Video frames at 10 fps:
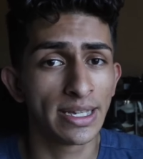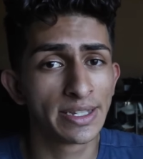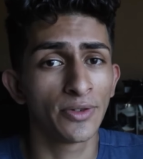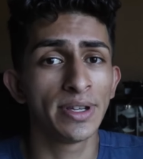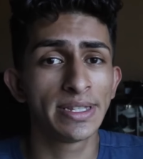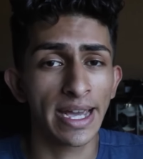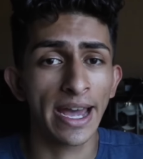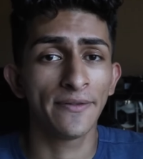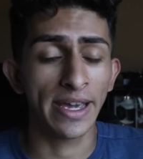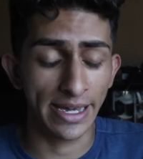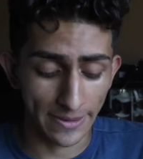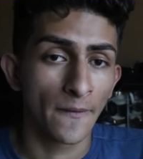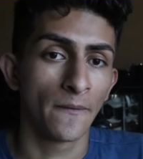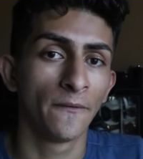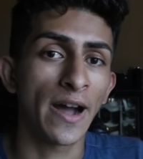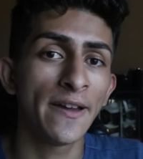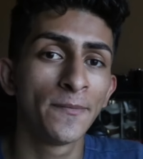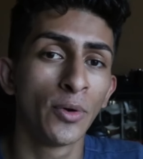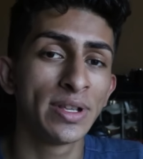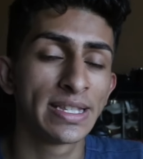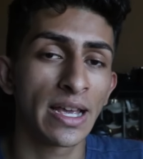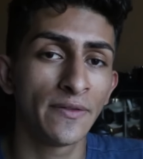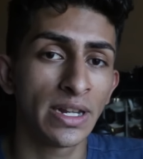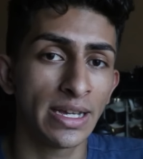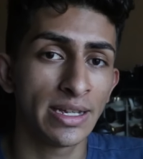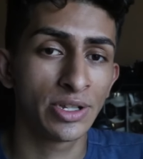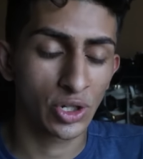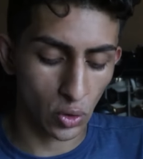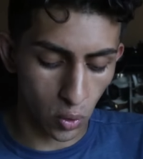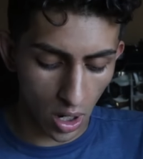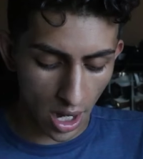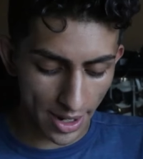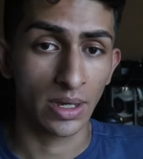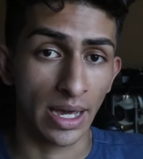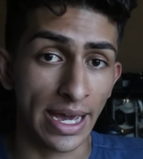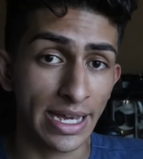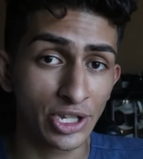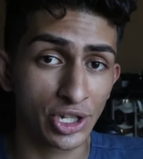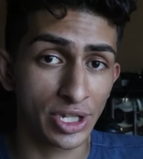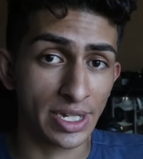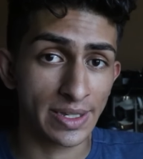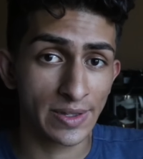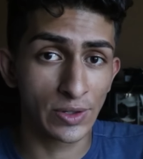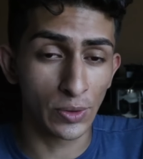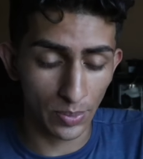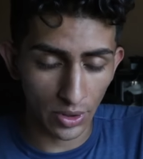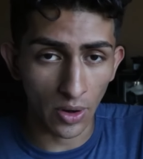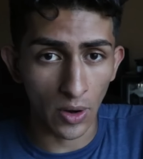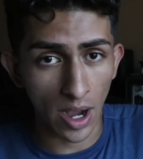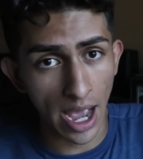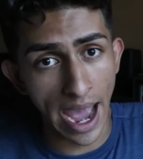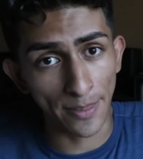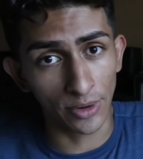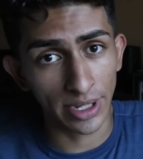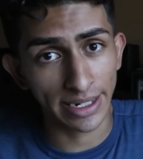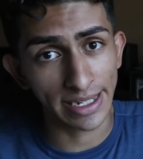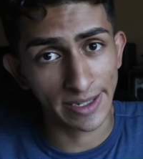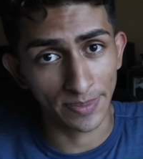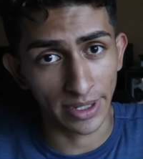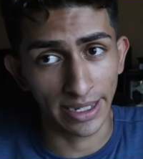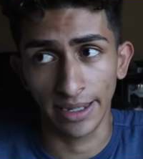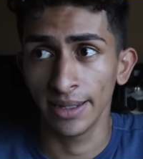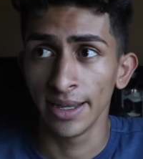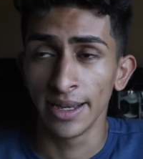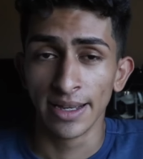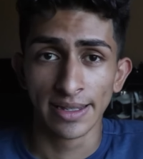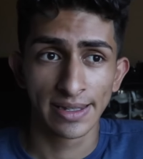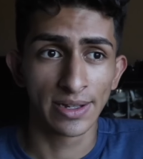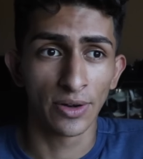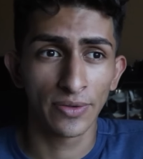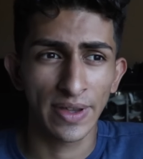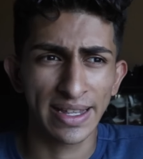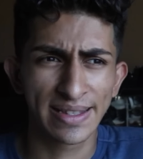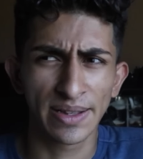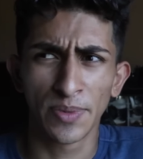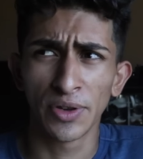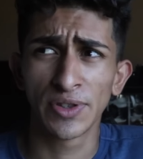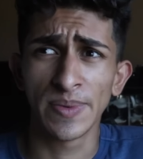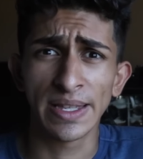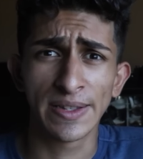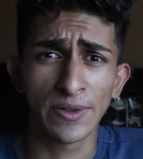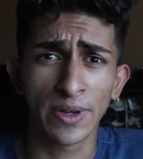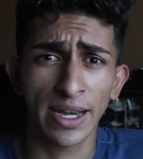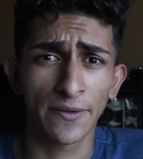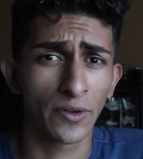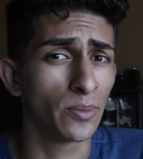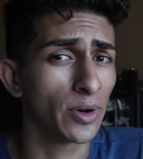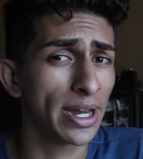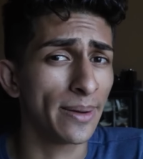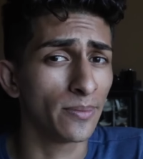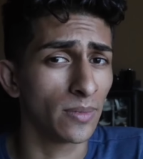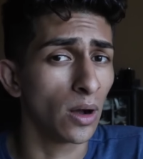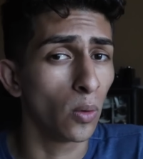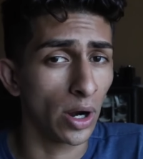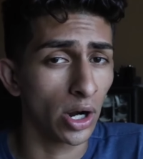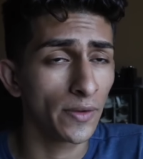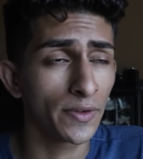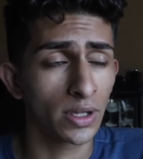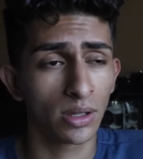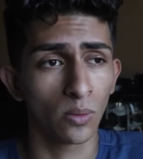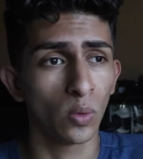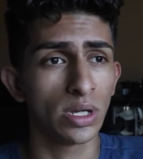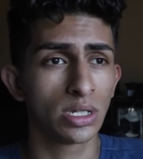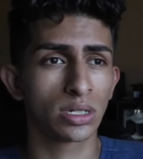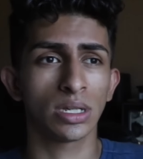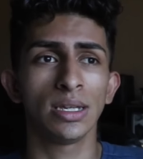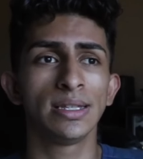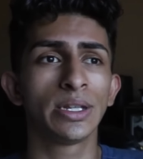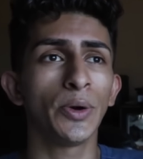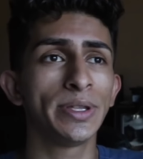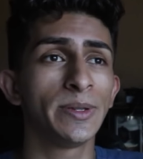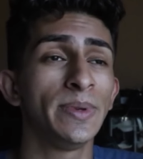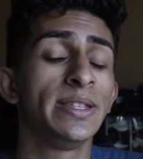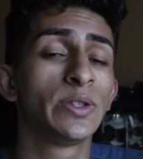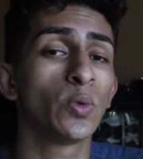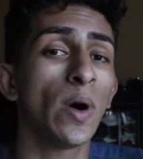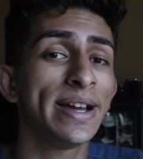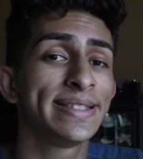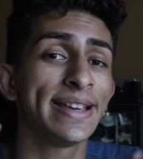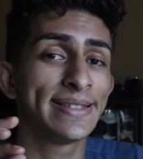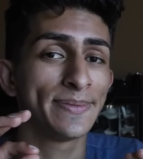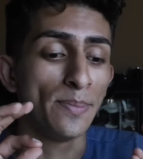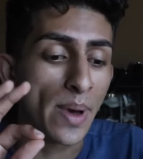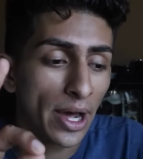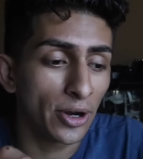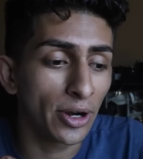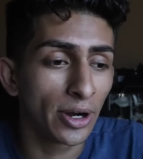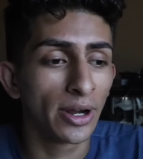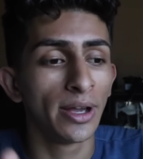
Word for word: it's going to have a five point seven inch Quad H D Super AMOLED display. So that's supposed to be two K from what I'm aware of, which is going to be twice as better